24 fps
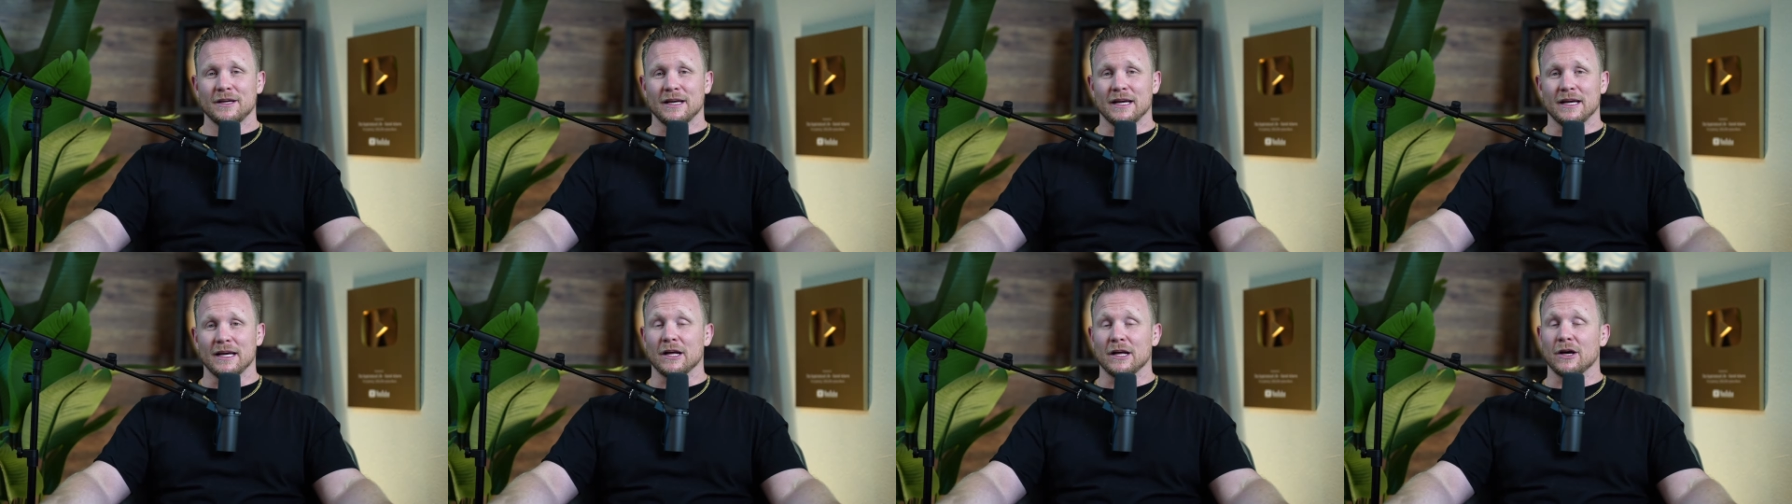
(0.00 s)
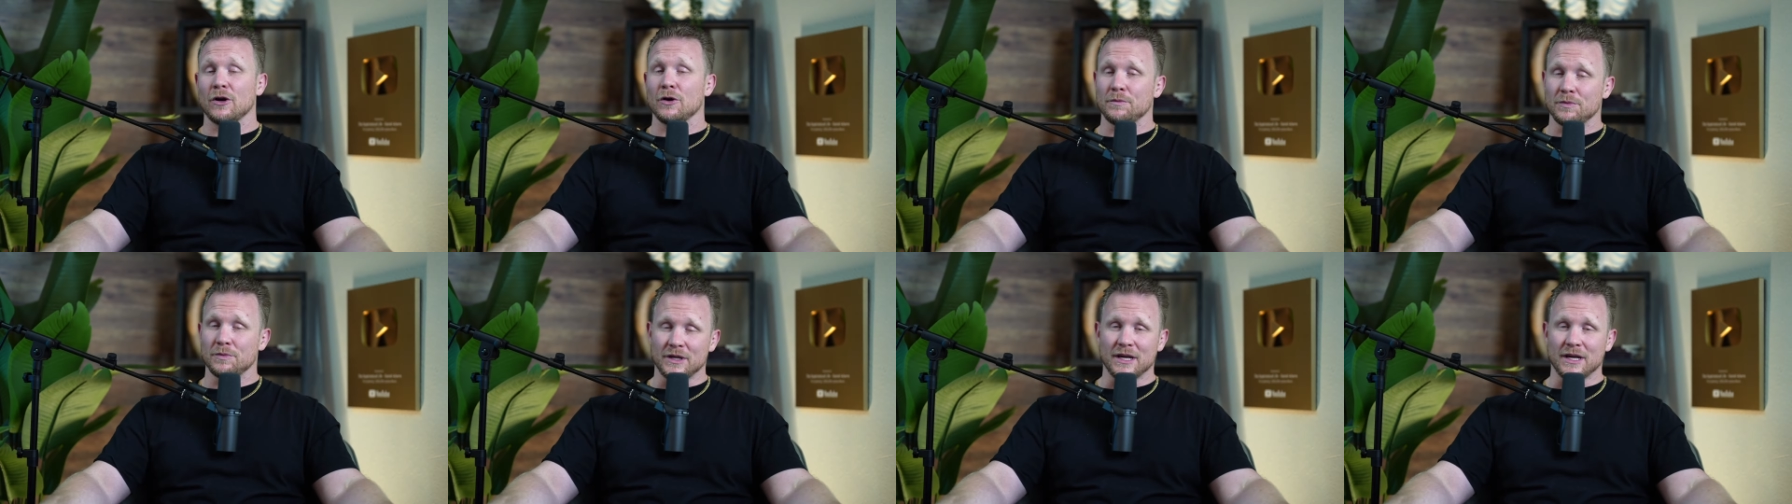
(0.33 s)
And I
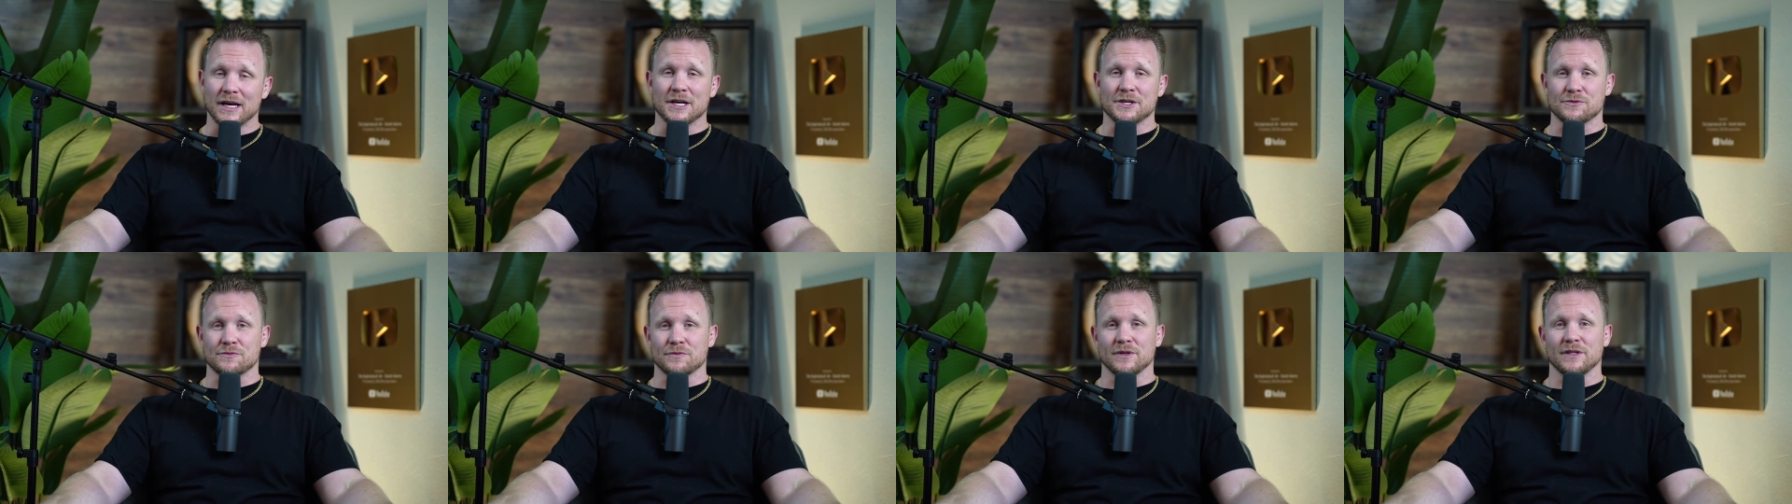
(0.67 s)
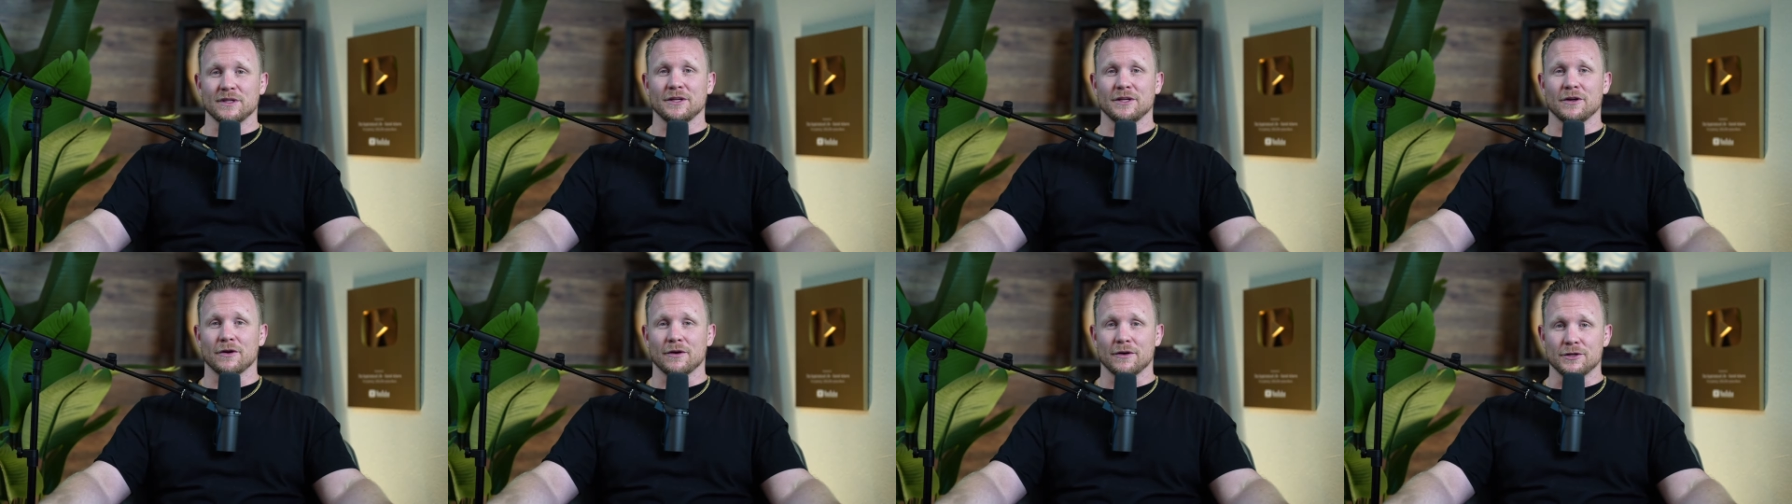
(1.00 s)
hope you guys
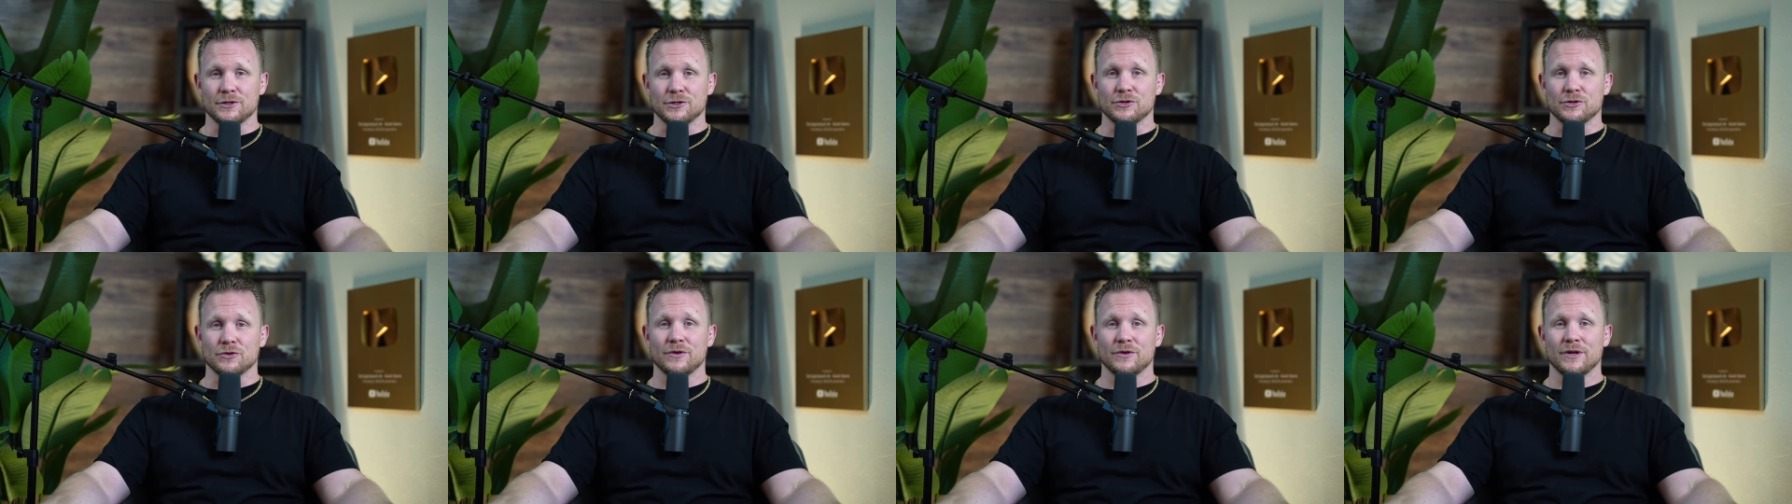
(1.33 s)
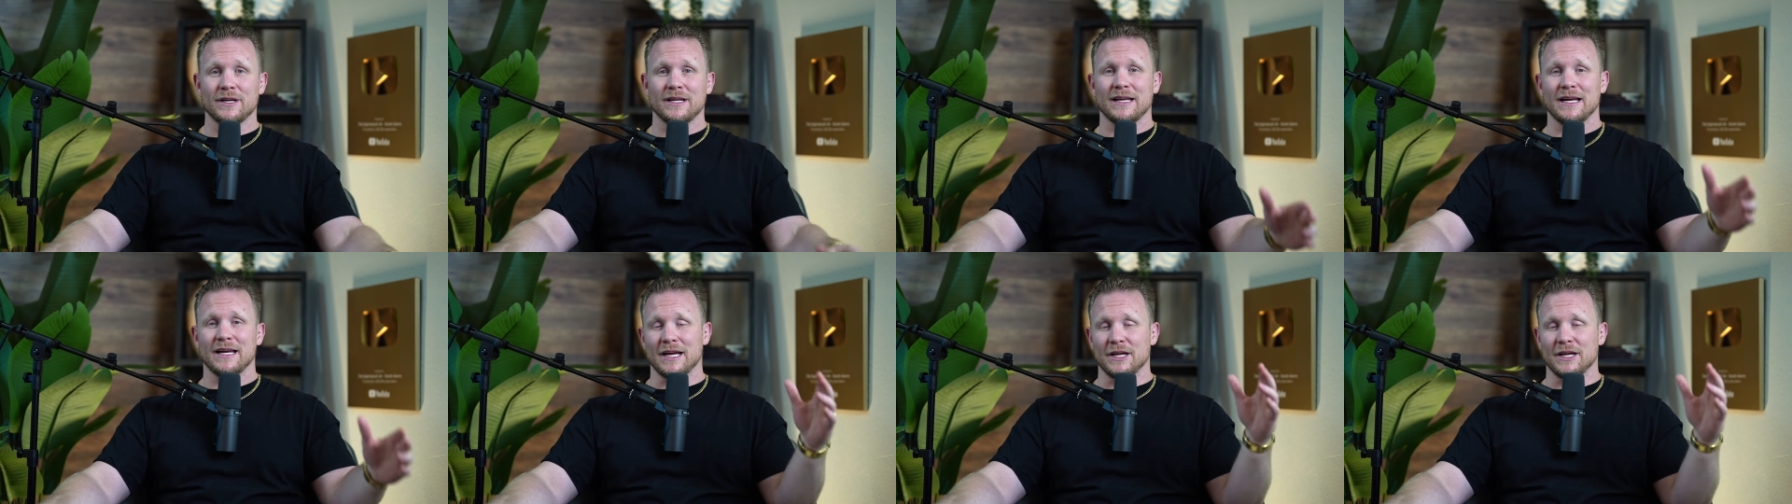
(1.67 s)
really are enjoying
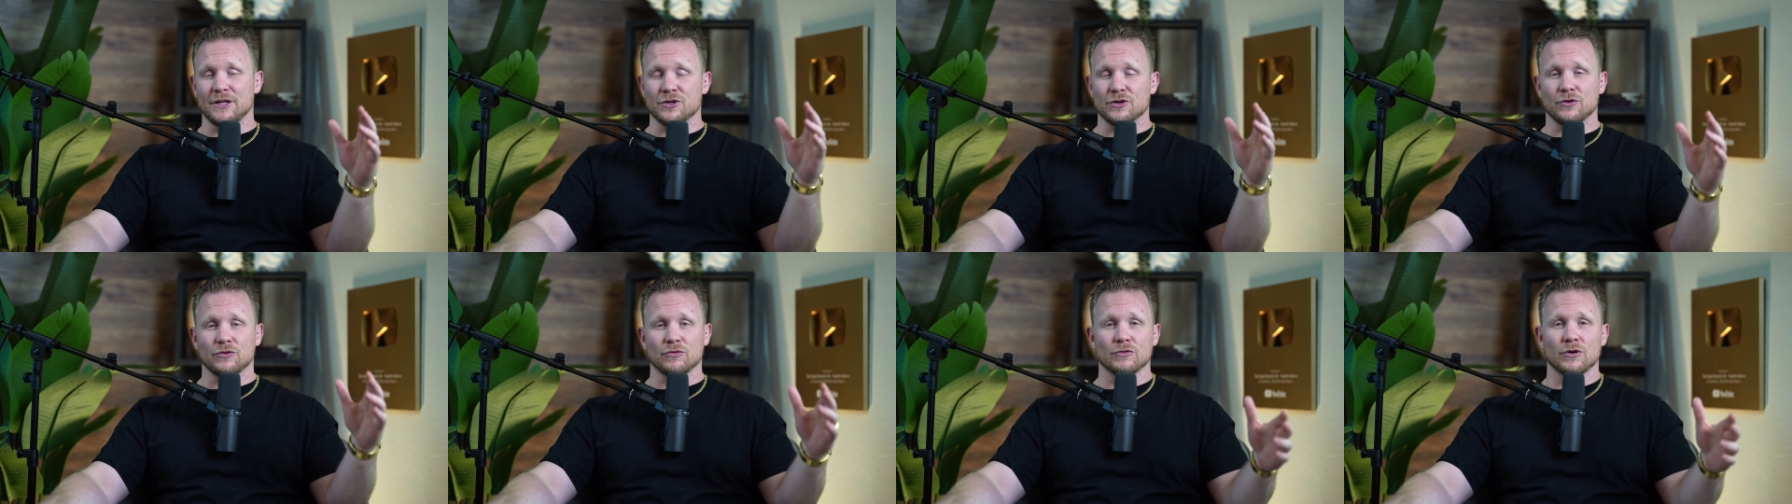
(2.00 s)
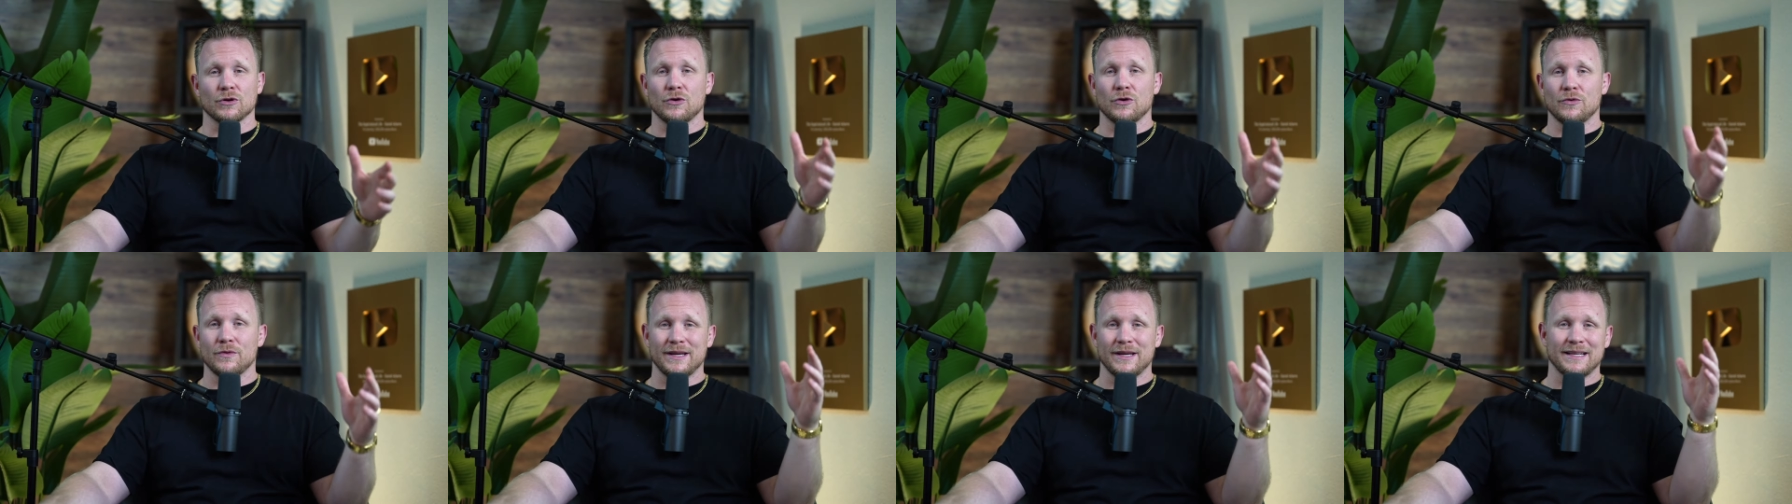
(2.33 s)
it and you're
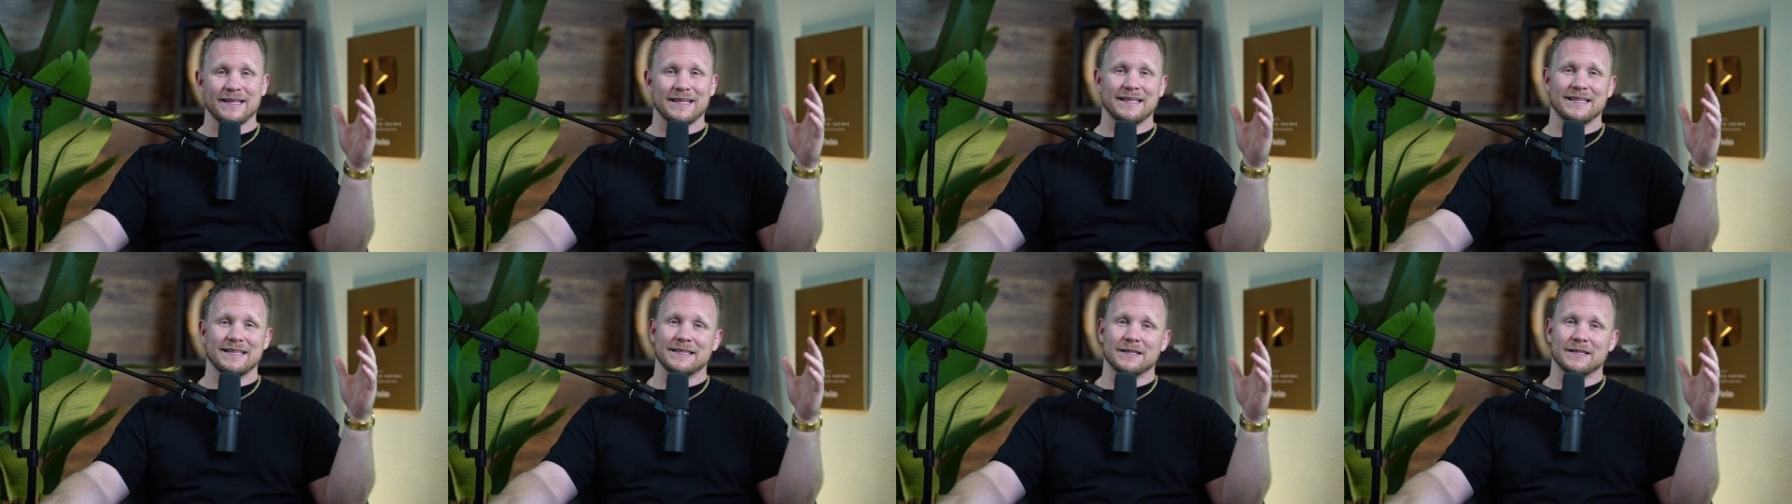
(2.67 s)
growing